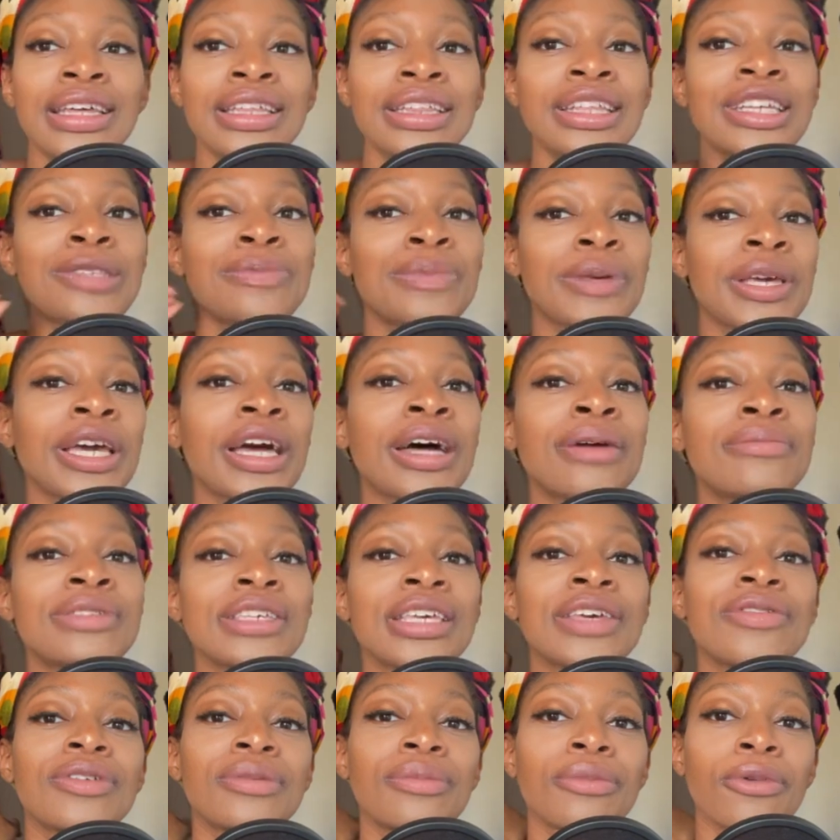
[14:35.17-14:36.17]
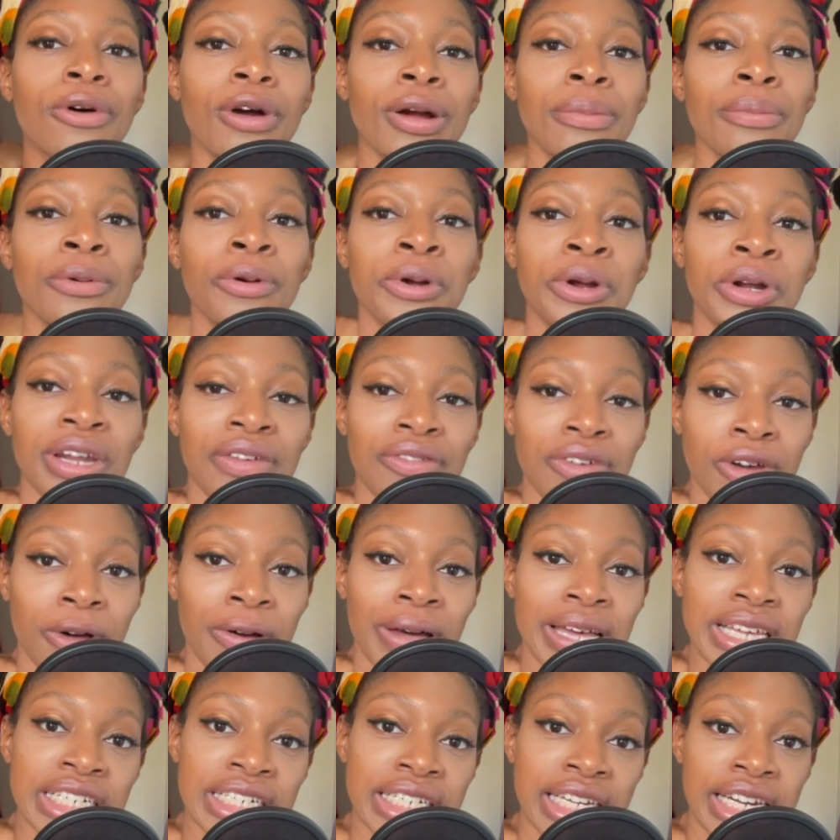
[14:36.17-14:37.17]
think this becomes even more important of a
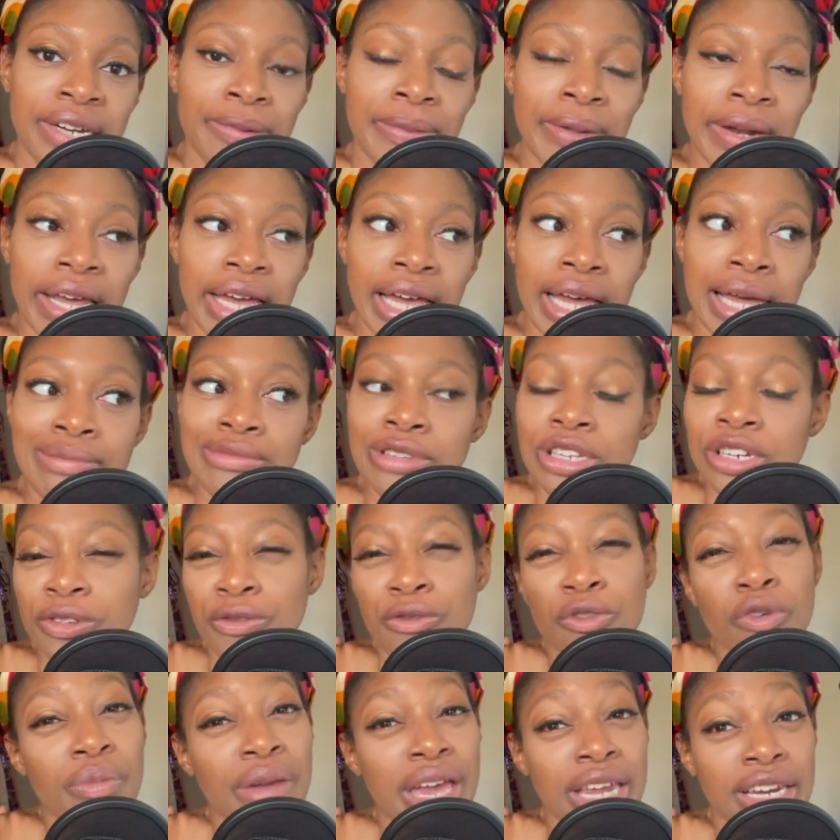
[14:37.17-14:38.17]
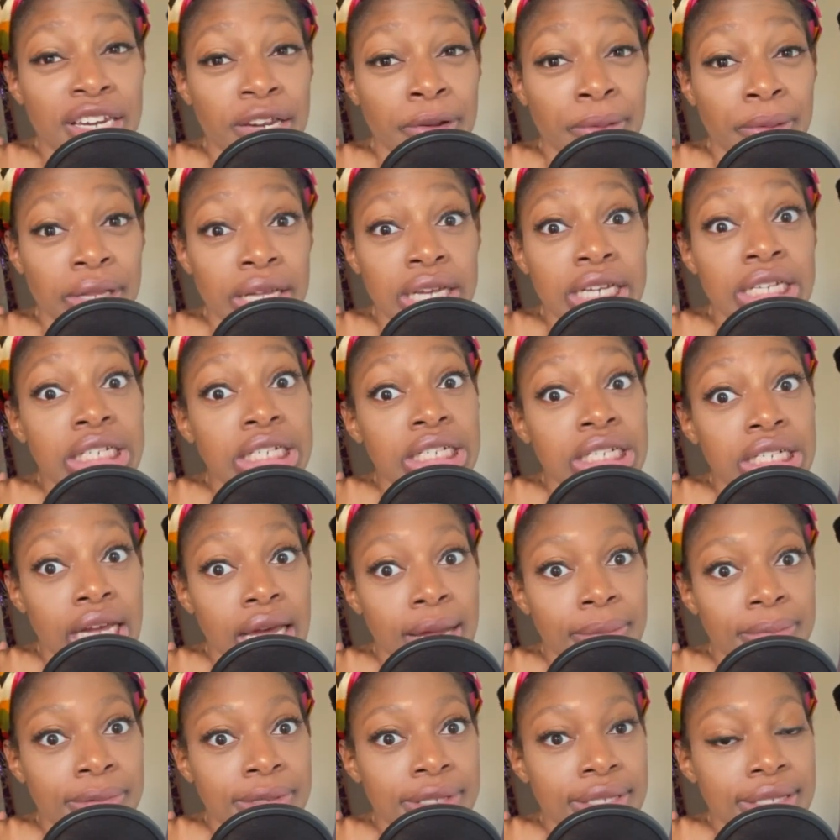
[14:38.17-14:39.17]
question when it comes to romantic
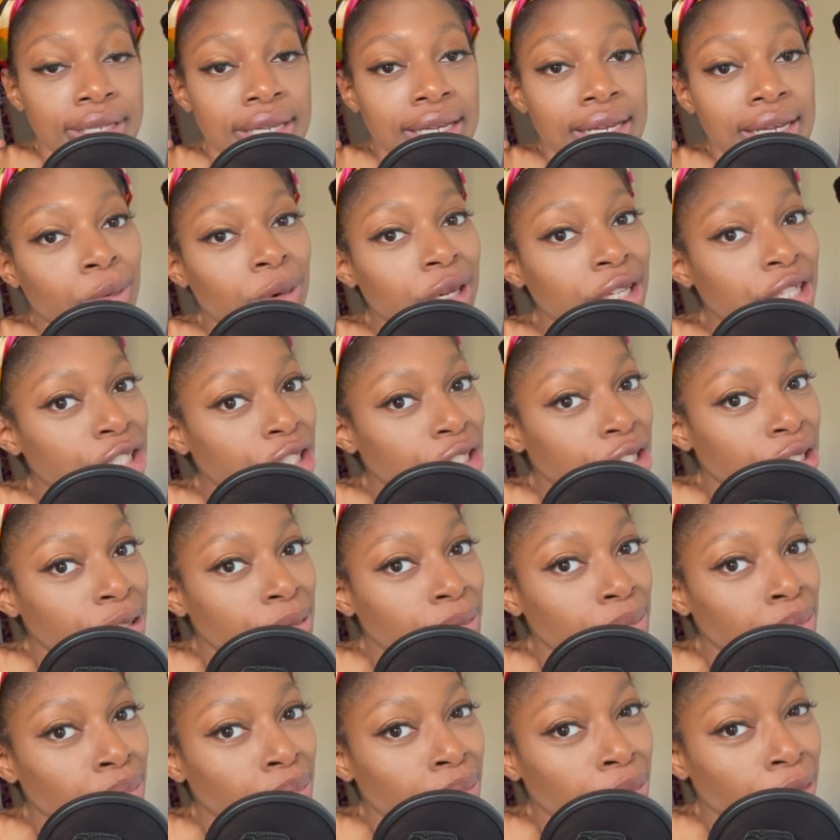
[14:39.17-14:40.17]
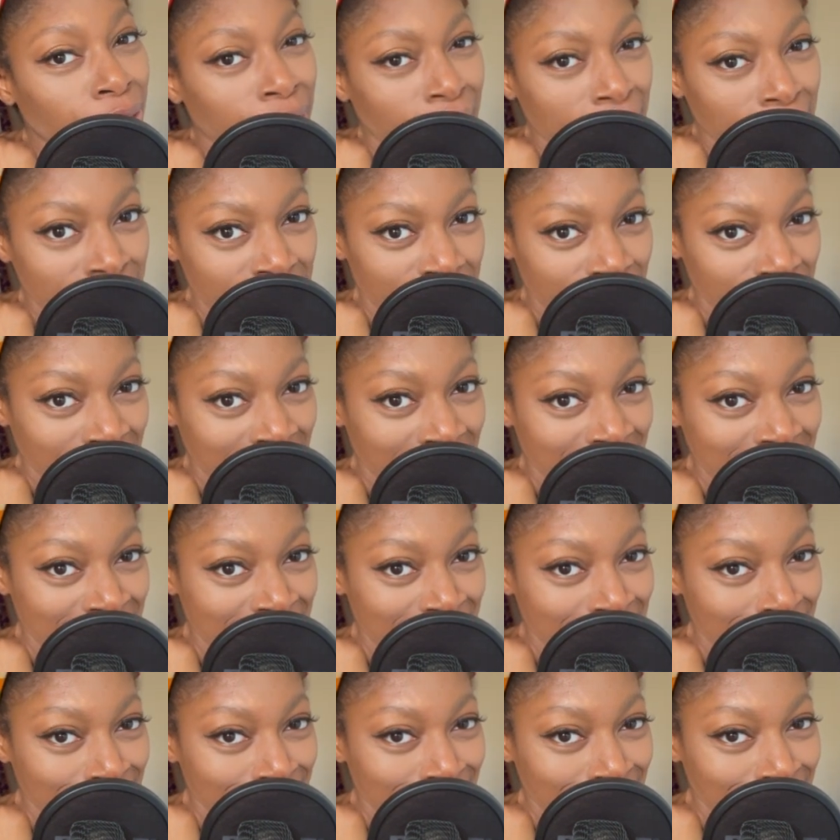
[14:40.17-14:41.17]
relationships, which brings me
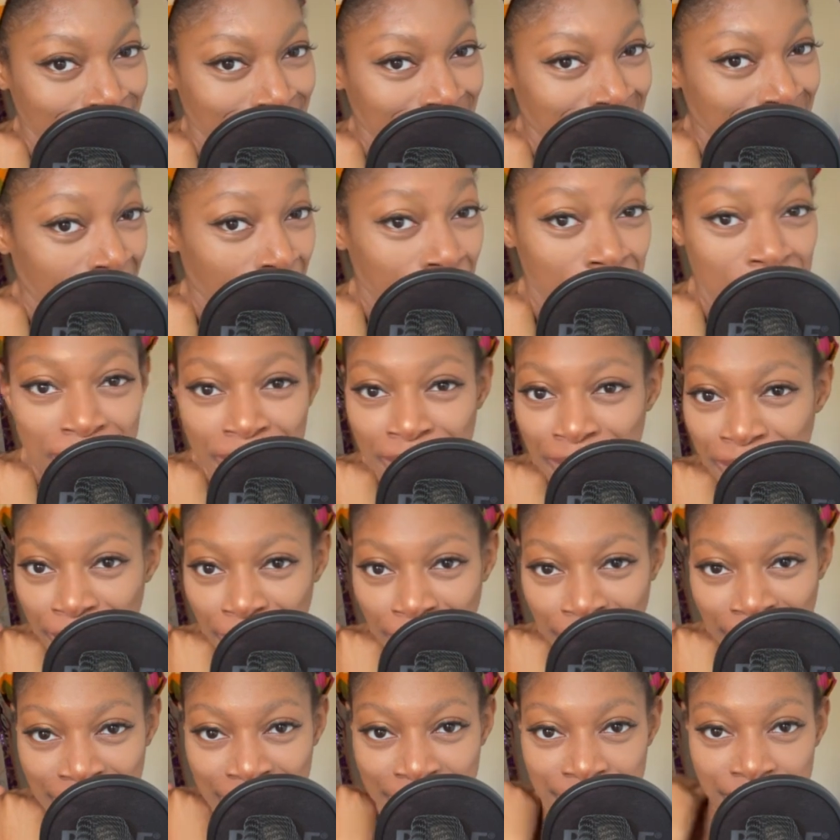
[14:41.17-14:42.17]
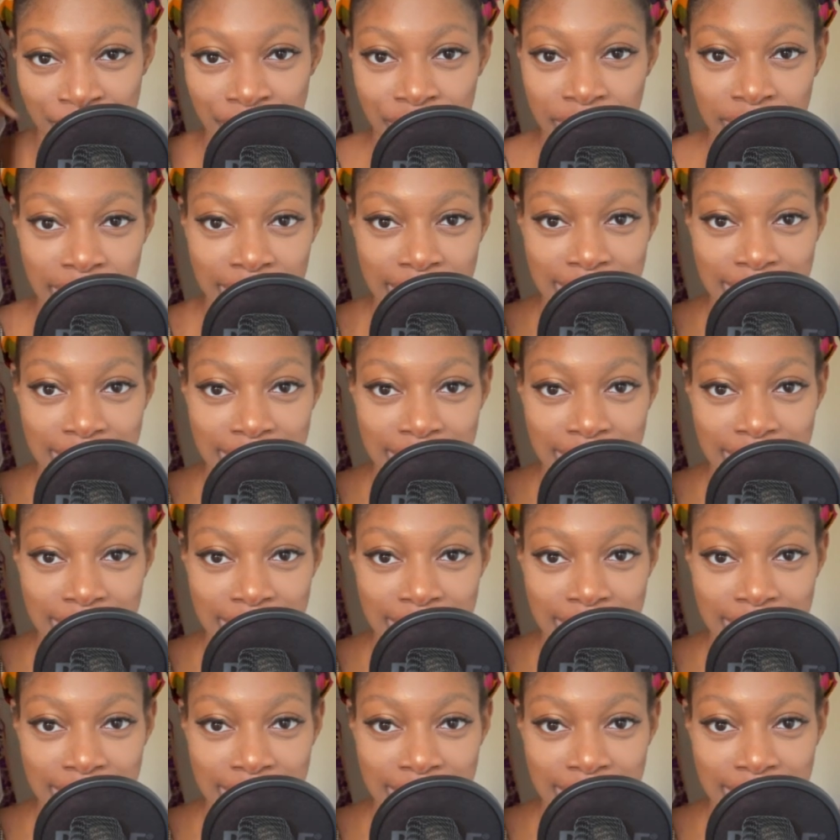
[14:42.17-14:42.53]
to chapter 4,